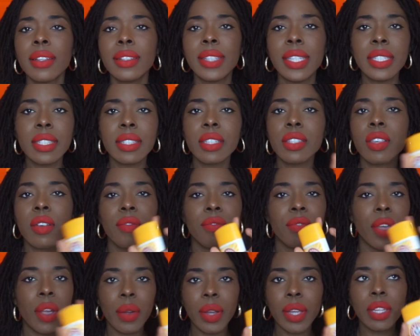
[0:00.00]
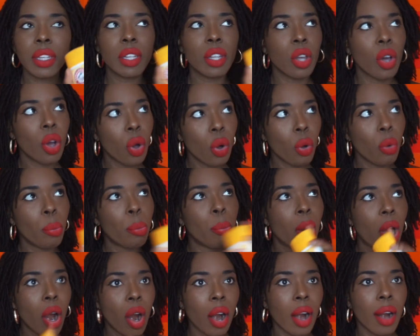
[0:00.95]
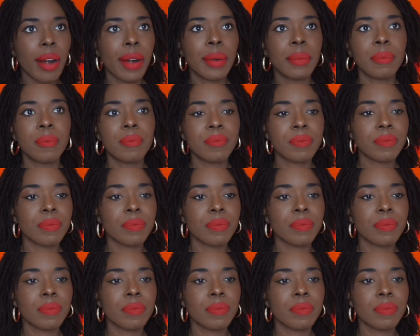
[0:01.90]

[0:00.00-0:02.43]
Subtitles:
This is a very low bar.